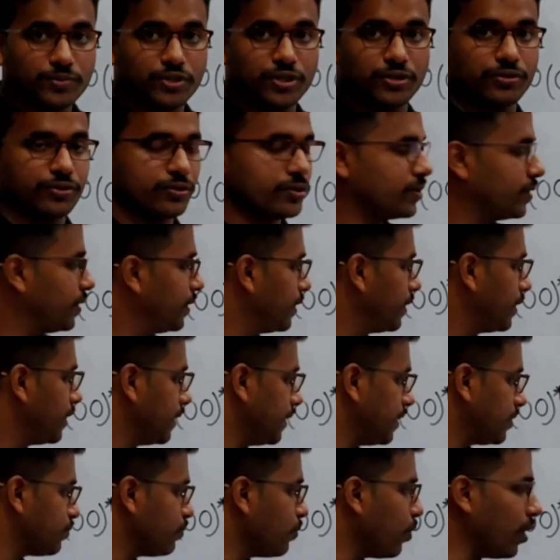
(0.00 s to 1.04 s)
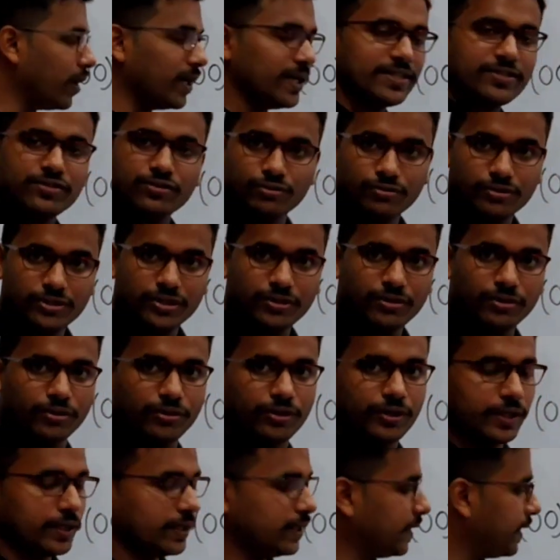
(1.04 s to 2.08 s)
zeros. Smallest 2,
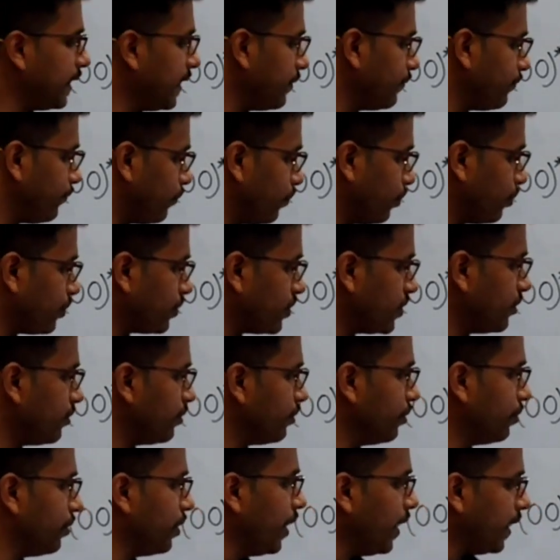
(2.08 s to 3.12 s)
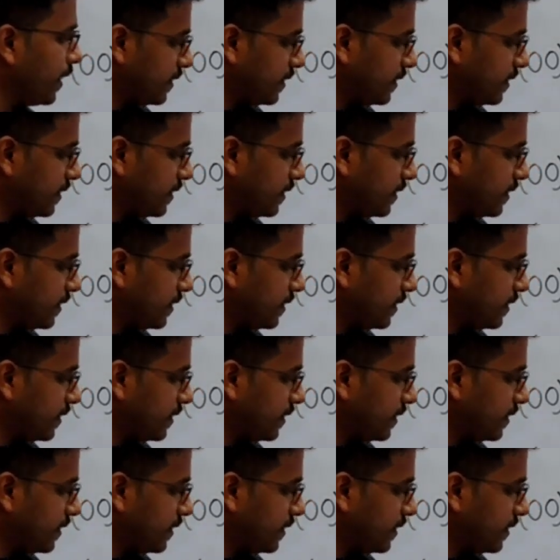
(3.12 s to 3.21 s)
0, then 4, 0,